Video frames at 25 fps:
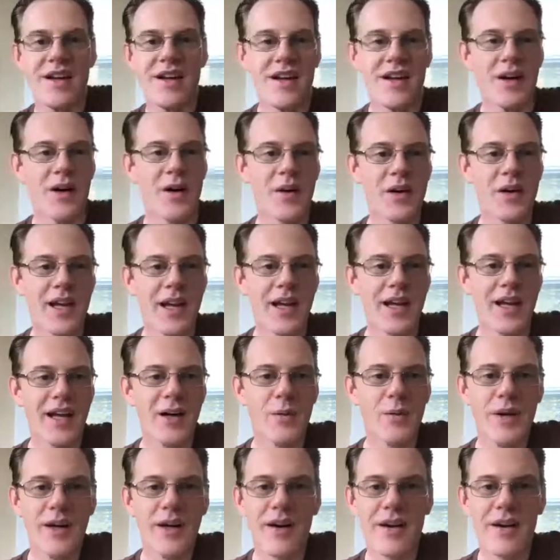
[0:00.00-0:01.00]
Okay, here
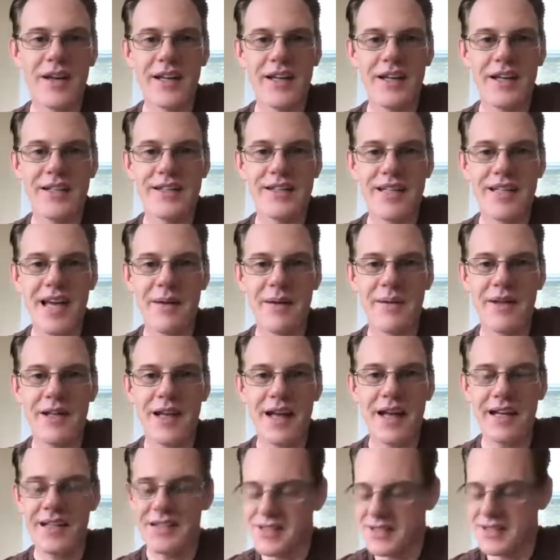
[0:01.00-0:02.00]
we are again, Tammy.
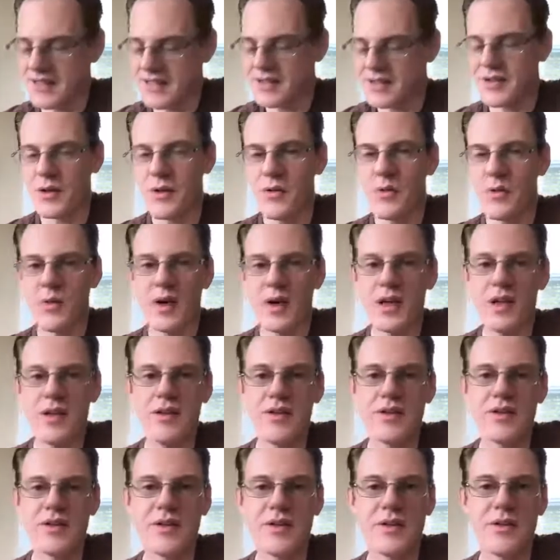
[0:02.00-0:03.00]
Excellent. So, what do you
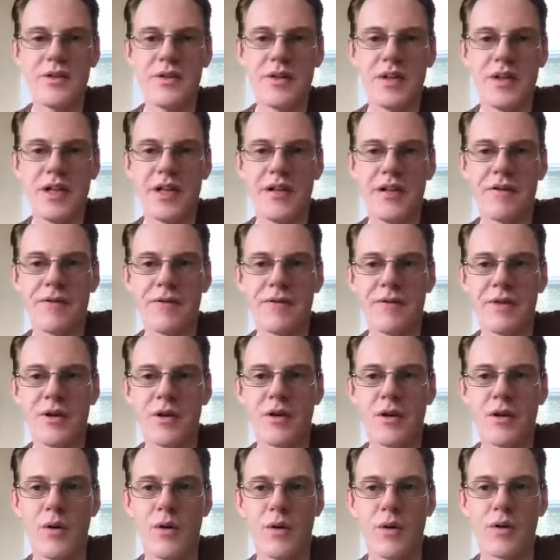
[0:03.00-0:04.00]
do if
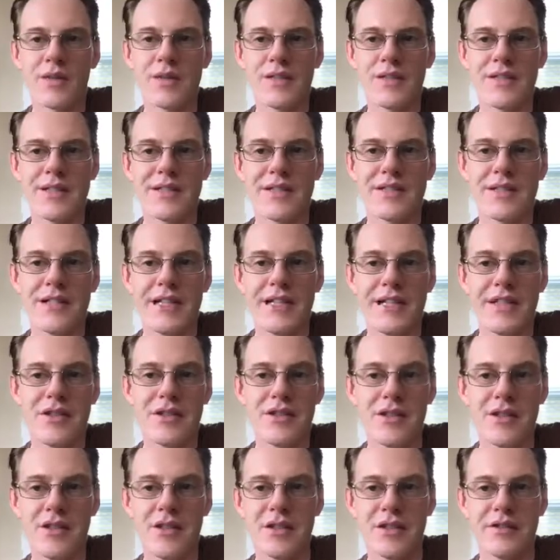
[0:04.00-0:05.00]
your horse gets
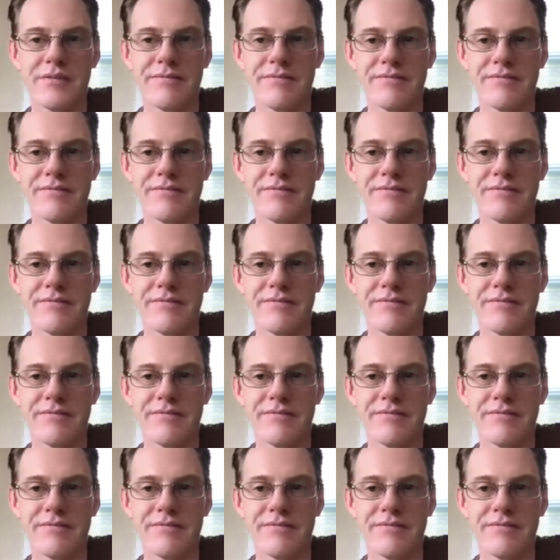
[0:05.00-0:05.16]
injured?